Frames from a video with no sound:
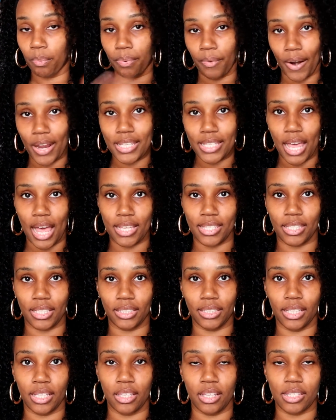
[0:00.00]
Bryce has
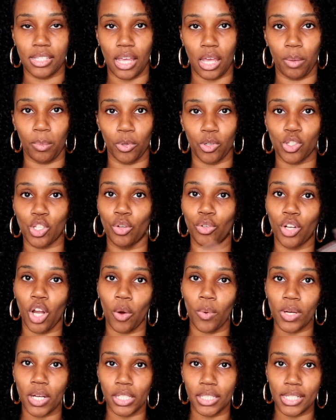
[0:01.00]
to clean the table. So
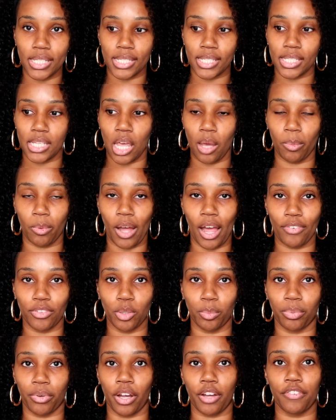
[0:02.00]
Noah cleans the table
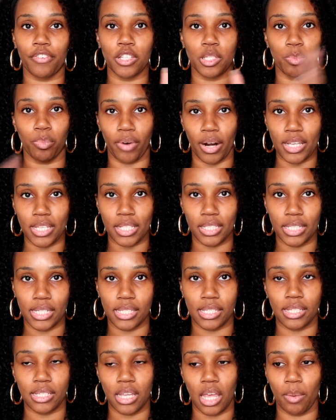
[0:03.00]
after breakfast, Bryce
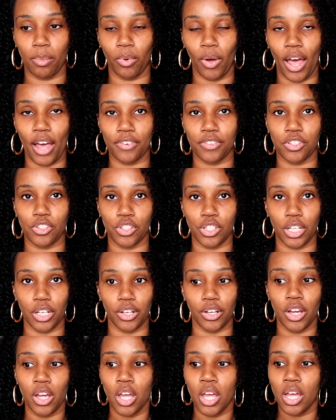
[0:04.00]
cleans the table after
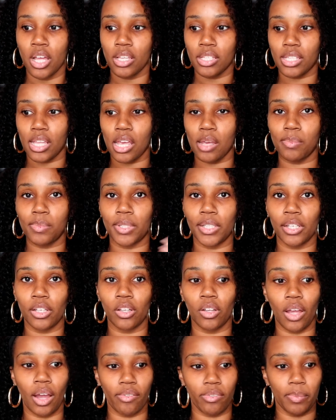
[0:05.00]
dinner. Same
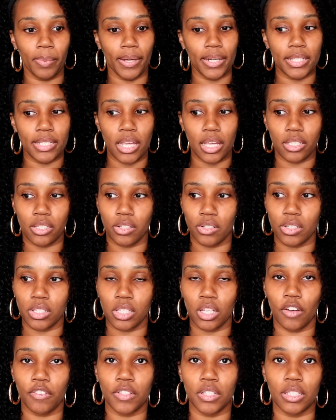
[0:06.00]
deal, everybody takes their
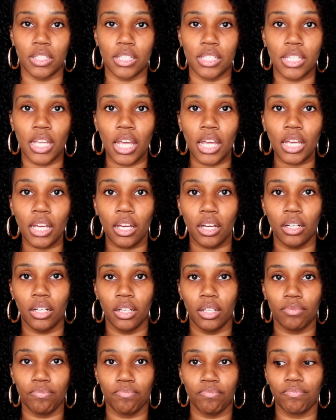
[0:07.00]
stuff to the sink,
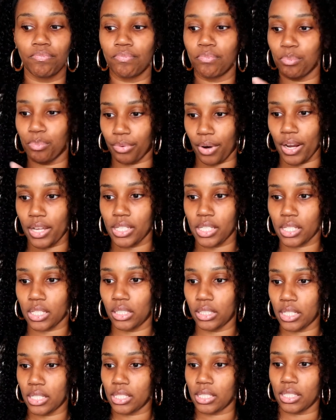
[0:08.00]
Bryce
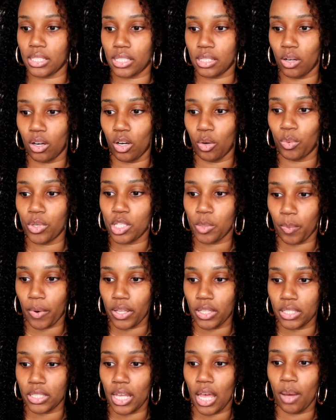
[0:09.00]
cleans we
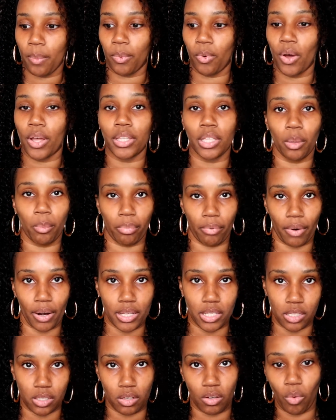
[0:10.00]
spray the table, and then
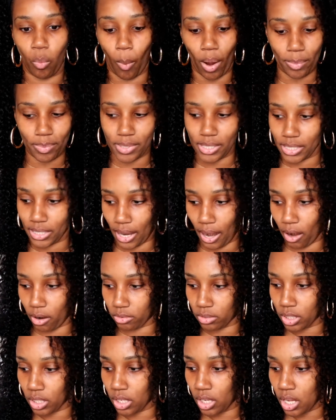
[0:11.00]
Bryce wipes it
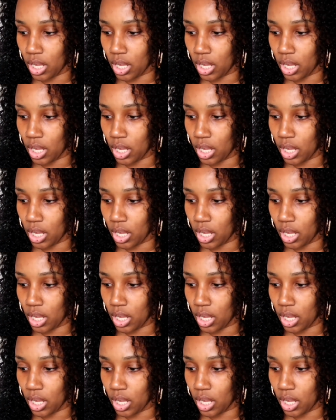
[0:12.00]
down.